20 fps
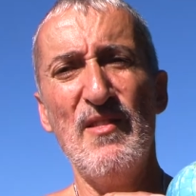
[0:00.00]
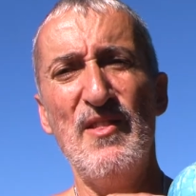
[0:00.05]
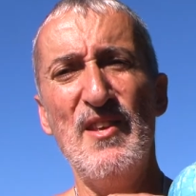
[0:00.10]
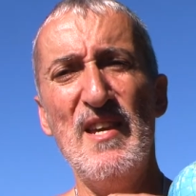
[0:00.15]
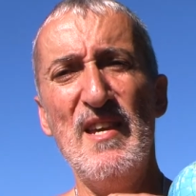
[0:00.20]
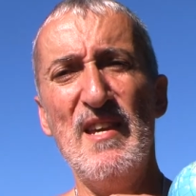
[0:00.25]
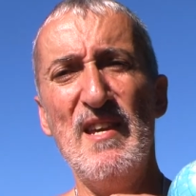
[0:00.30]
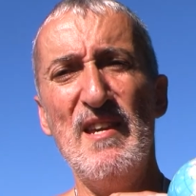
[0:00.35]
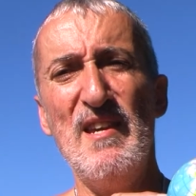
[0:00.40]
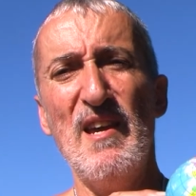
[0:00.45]

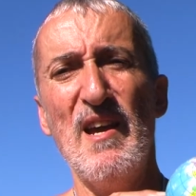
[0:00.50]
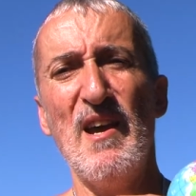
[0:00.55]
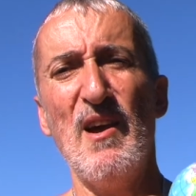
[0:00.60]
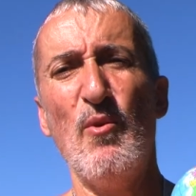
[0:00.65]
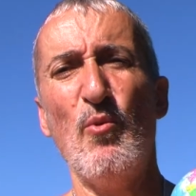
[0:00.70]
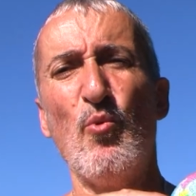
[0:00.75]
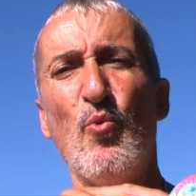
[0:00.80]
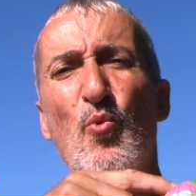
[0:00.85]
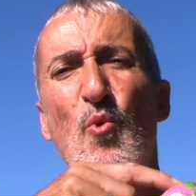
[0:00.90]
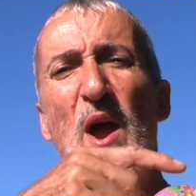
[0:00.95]
the
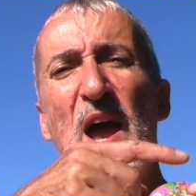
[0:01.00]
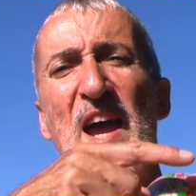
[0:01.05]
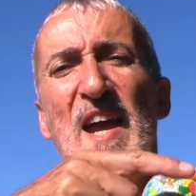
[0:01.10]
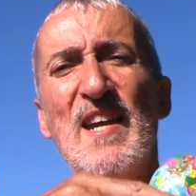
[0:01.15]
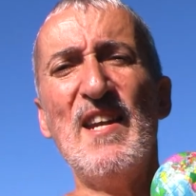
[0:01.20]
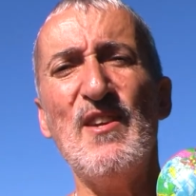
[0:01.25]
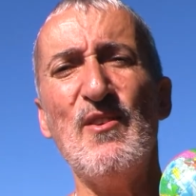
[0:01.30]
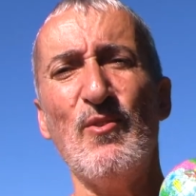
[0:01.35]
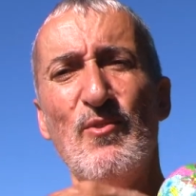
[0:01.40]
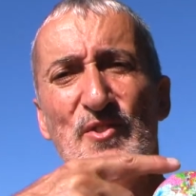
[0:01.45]

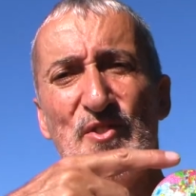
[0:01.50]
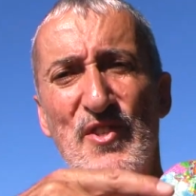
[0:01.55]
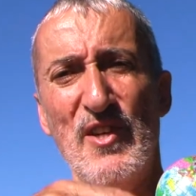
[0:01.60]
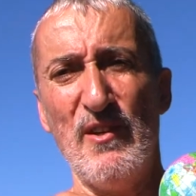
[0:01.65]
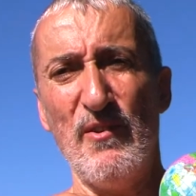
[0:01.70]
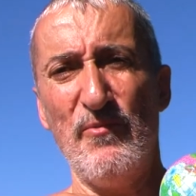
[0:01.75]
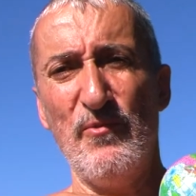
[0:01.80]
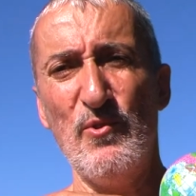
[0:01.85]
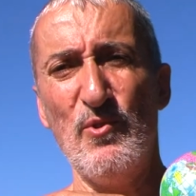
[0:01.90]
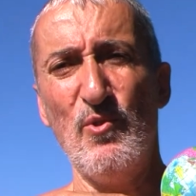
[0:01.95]
radial
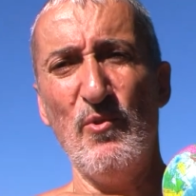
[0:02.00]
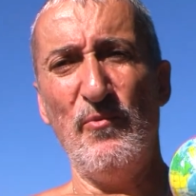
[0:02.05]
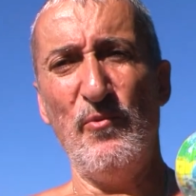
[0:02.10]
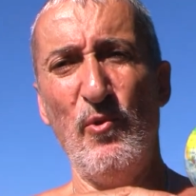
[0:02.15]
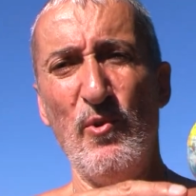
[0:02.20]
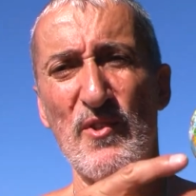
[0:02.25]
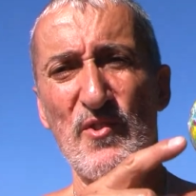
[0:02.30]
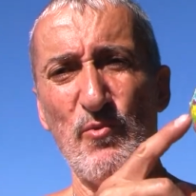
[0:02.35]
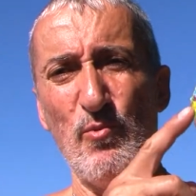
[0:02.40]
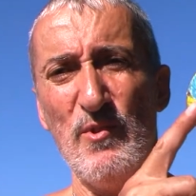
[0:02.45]
centrifugal
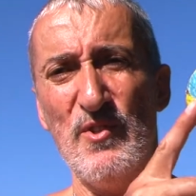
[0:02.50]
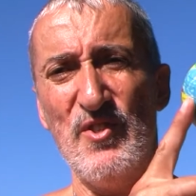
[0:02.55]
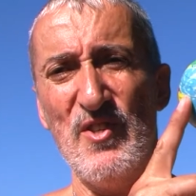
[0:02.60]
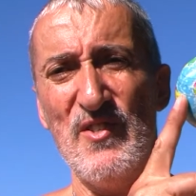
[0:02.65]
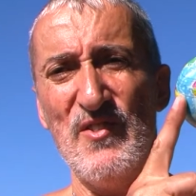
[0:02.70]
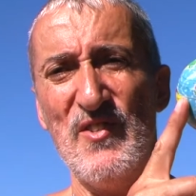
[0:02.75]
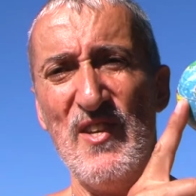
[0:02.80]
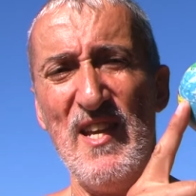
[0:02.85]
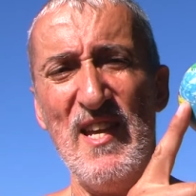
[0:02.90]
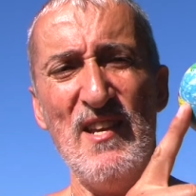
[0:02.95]
force, which
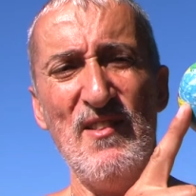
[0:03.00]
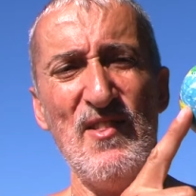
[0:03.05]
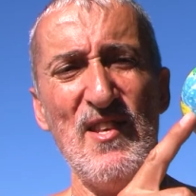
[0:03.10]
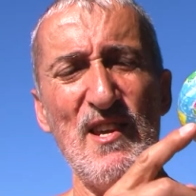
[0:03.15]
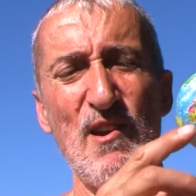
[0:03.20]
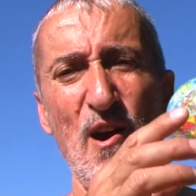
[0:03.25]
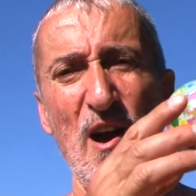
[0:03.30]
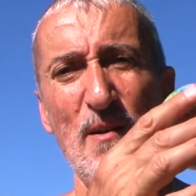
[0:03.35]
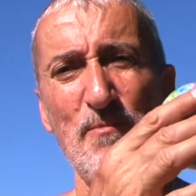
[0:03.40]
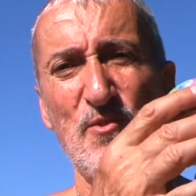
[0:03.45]
is in
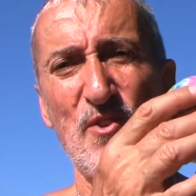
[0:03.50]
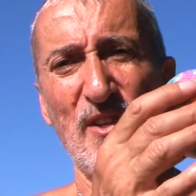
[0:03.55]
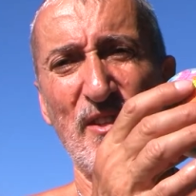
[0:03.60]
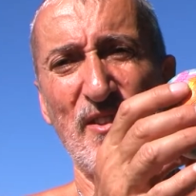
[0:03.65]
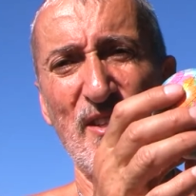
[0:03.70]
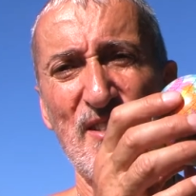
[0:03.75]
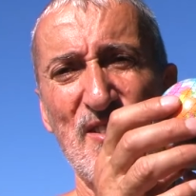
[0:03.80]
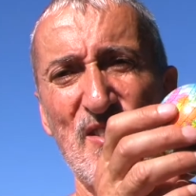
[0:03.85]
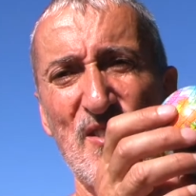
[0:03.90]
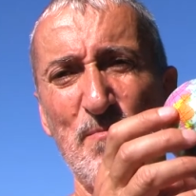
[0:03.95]
the
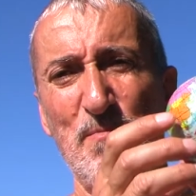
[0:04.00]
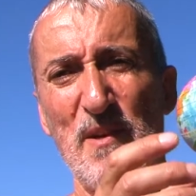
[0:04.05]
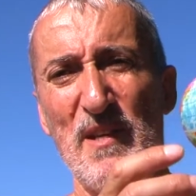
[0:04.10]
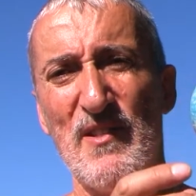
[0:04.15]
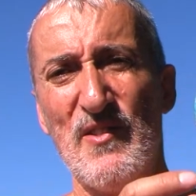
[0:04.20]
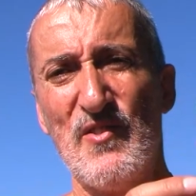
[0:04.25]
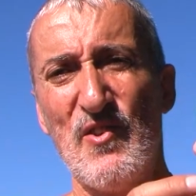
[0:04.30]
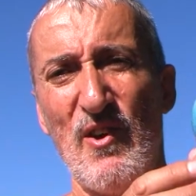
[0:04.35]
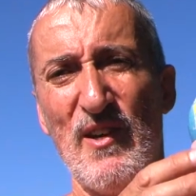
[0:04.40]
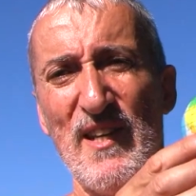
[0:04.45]
object that
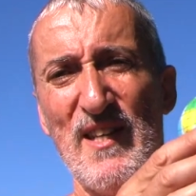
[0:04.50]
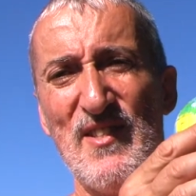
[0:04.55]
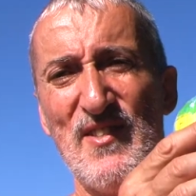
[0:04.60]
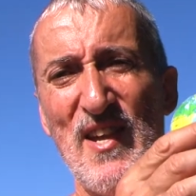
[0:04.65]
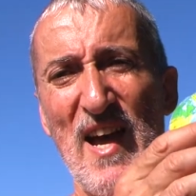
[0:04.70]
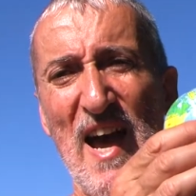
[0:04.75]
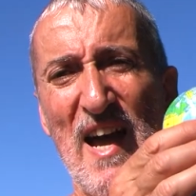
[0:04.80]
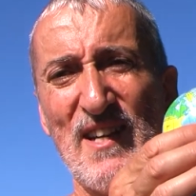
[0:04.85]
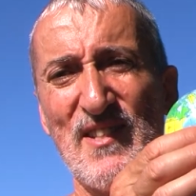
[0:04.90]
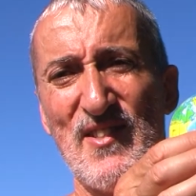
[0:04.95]
spins on its
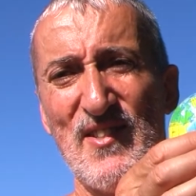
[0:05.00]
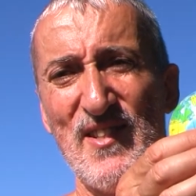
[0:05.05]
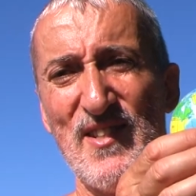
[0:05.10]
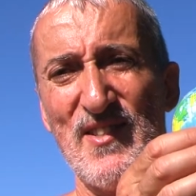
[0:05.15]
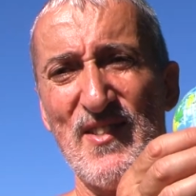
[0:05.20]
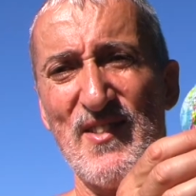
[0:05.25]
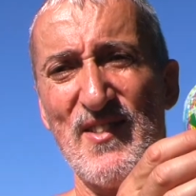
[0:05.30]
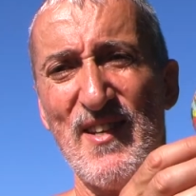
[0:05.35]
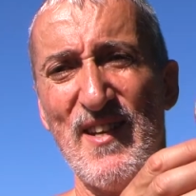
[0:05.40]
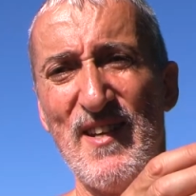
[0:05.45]

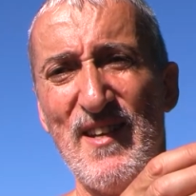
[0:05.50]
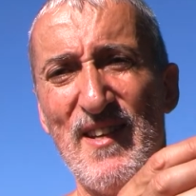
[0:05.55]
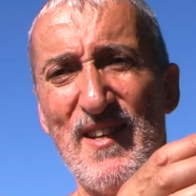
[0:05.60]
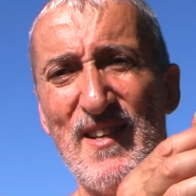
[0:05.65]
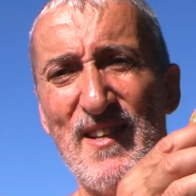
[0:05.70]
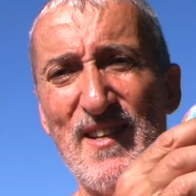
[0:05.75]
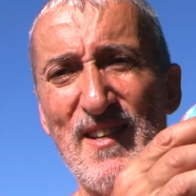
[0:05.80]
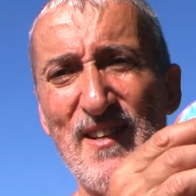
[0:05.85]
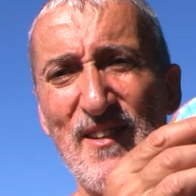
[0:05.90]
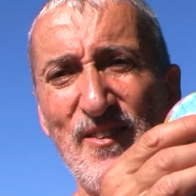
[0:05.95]
axis,
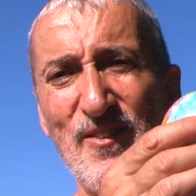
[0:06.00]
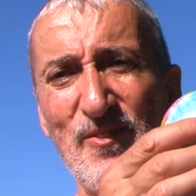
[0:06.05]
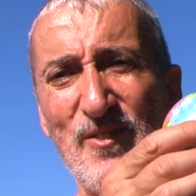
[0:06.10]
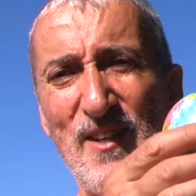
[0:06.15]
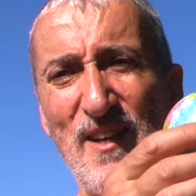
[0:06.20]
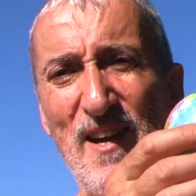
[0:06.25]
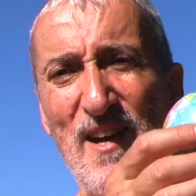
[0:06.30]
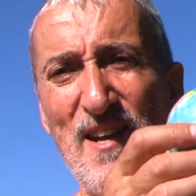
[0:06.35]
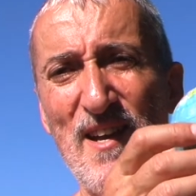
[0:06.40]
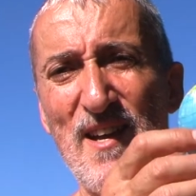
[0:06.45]

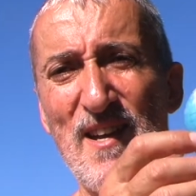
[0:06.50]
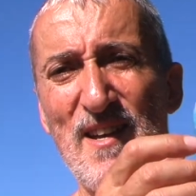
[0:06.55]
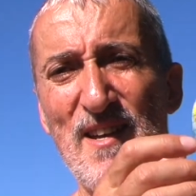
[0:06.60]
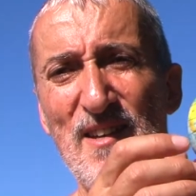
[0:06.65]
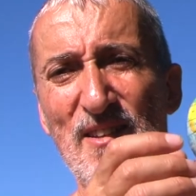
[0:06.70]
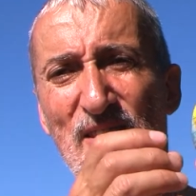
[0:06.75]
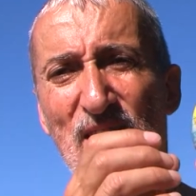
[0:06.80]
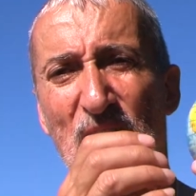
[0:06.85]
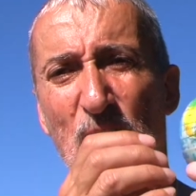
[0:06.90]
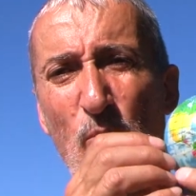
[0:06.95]
okay,
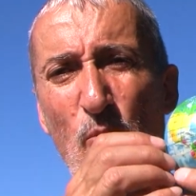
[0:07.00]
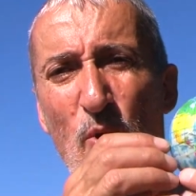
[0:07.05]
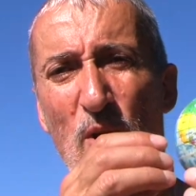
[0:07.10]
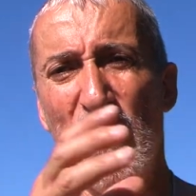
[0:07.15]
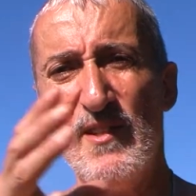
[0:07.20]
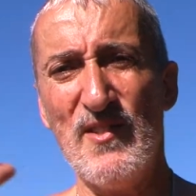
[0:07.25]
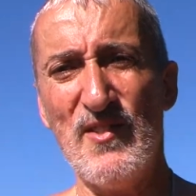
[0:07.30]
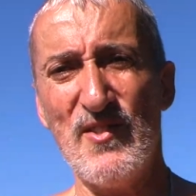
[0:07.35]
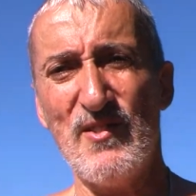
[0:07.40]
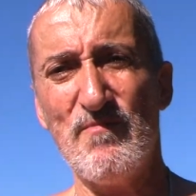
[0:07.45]
that
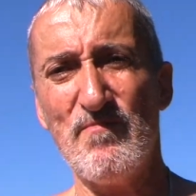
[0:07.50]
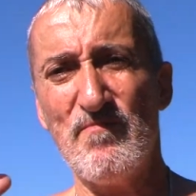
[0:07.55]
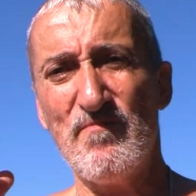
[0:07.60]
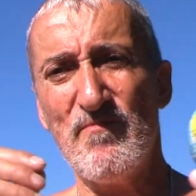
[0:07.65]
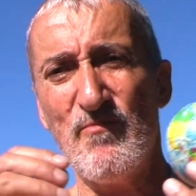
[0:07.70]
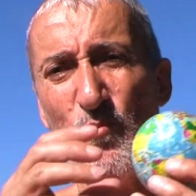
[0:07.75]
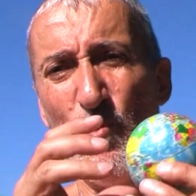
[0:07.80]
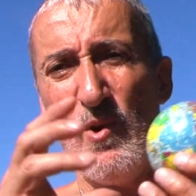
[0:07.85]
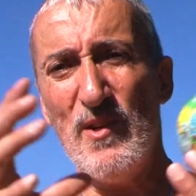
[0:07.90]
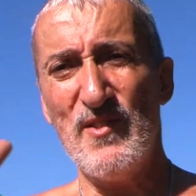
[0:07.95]
wants
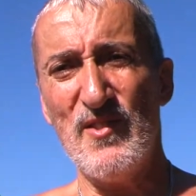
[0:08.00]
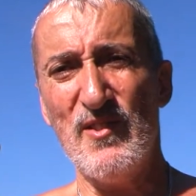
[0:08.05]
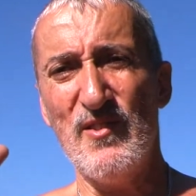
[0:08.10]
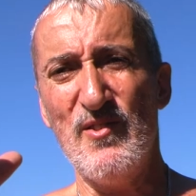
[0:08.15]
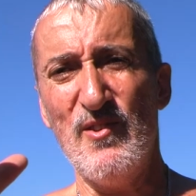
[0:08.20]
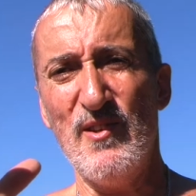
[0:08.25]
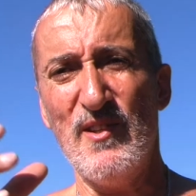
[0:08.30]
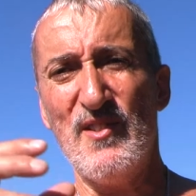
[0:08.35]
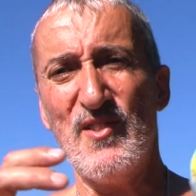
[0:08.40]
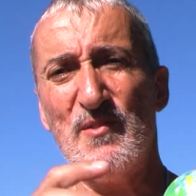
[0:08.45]
it
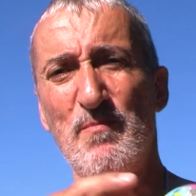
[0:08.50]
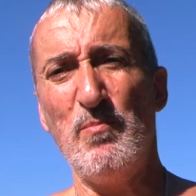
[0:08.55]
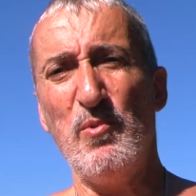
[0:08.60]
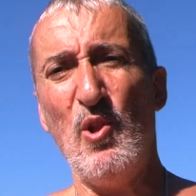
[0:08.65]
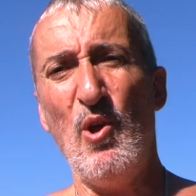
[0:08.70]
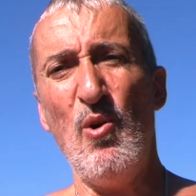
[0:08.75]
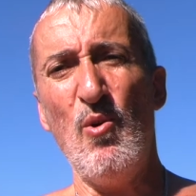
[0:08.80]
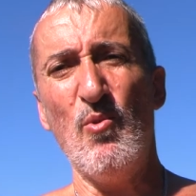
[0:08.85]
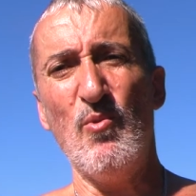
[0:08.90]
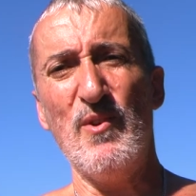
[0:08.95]
to
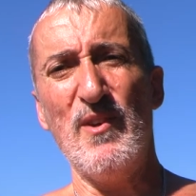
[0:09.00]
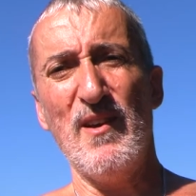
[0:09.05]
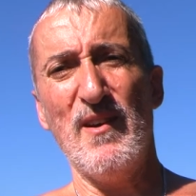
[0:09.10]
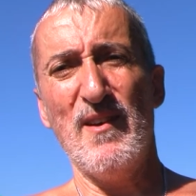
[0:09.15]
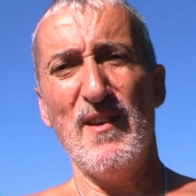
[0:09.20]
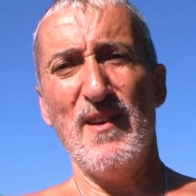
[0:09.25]
explode.